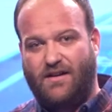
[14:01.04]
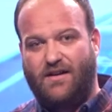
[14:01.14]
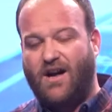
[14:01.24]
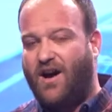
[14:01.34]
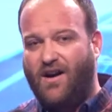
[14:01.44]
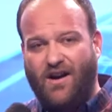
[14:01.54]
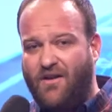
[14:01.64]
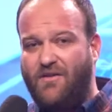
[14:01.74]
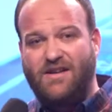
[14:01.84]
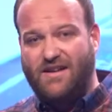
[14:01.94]
You know, I, I
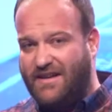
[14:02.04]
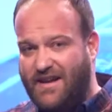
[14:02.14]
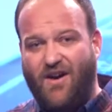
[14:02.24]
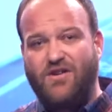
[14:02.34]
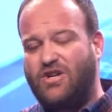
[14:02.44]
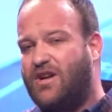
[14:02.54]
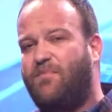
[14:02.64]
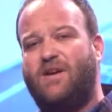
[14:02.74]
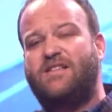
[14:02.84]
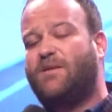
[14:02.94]
want to encourage you, you've got to begin